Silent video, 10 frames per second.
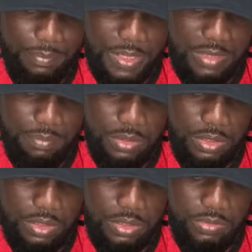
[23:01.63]

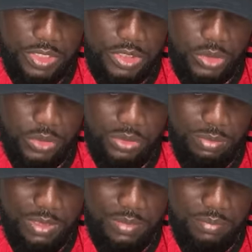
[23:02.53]
people reach out to
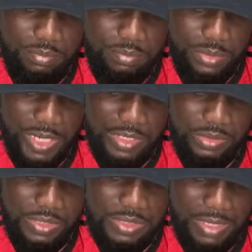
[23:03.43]
me prior
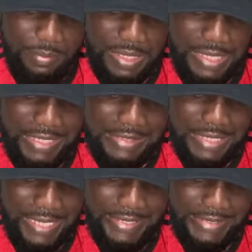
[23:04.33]
to the topic last
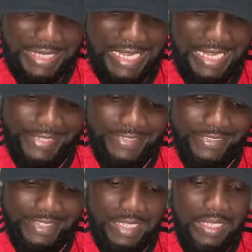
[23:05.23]
night,
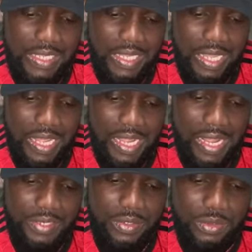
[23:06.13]
and
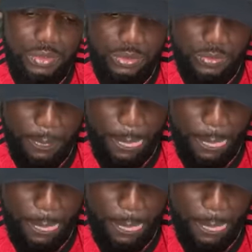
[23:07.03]
I don't know.